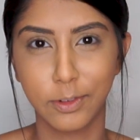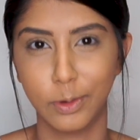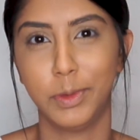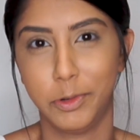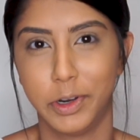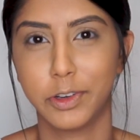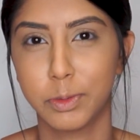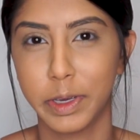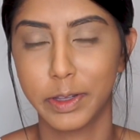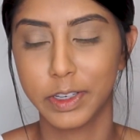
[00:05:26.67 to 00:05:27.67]
what my widow's
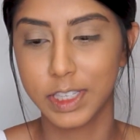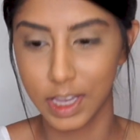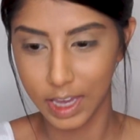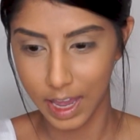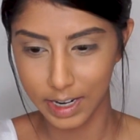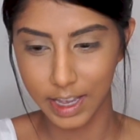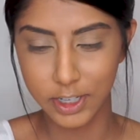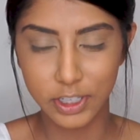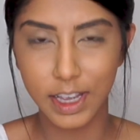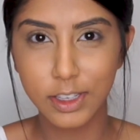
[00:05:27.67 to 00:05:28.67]
peak looks like. And it
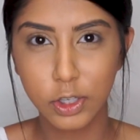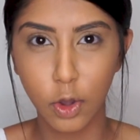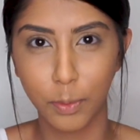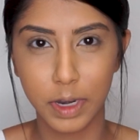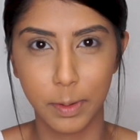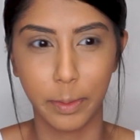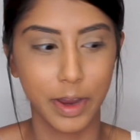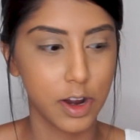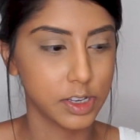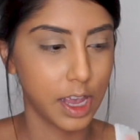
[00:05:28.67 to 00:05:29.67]
just has so many baby
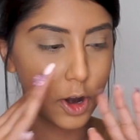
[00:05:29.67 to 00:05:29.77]
hairs.